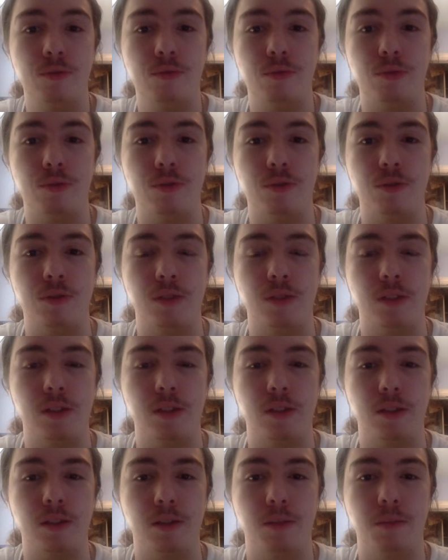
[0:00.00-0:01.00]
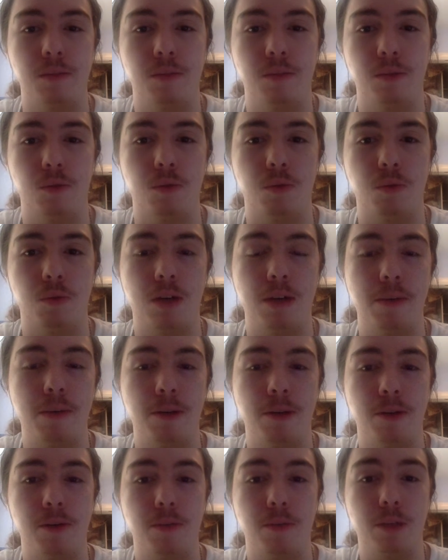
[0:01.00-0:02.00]
which is the Y
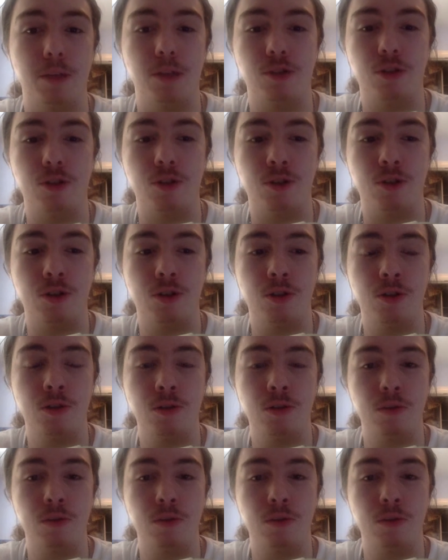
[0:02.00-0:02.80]
Mega Charizard